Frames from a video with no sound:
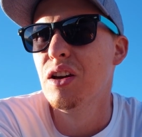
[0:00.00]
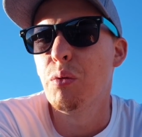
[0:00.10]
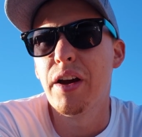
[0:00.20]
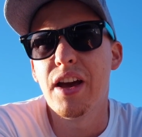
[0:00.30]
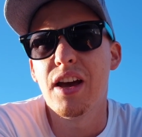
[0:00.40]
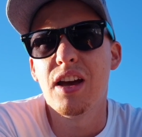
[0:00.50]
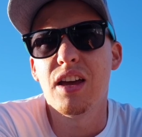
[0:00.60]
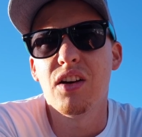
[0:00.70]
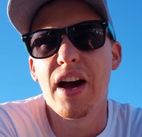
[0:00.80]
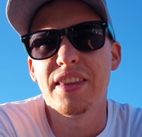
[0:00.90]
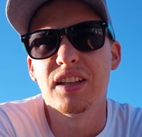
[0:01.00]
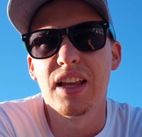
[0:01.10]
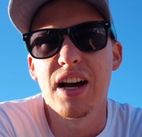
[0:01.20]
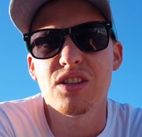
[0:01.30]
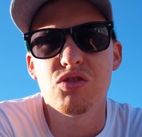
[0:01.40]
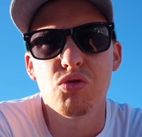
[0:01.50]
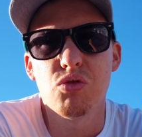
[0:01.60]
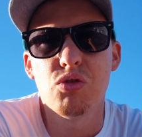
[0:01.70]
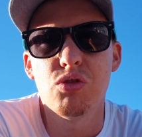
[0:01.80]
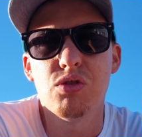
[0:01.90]
when I had the large
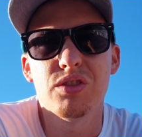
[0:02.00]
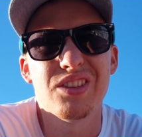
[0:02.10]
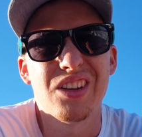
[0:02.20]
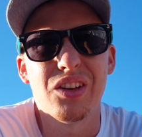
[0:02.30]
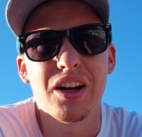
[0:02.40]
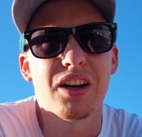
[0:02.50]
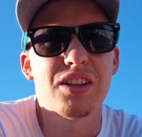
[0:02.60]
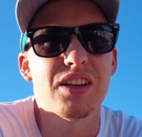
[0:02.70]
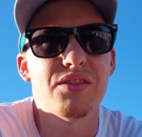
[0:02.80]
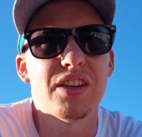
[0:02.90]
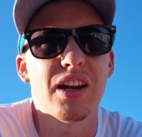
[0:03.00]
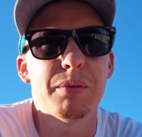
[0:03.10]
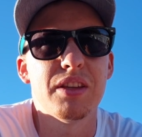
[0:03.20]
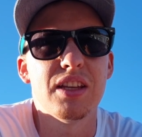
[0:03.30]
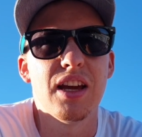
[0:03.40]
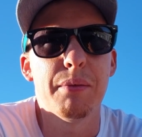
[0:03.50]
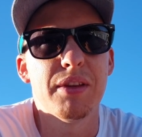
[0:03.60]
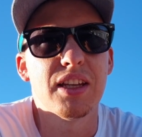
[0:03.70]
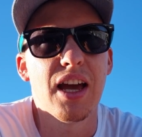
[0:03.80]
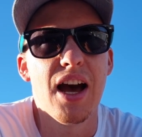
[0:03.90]
drawers and all that kind of stuff set up in
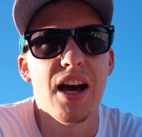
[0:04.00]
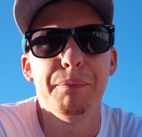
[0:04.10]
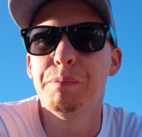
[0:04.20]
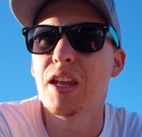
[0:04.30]
the car.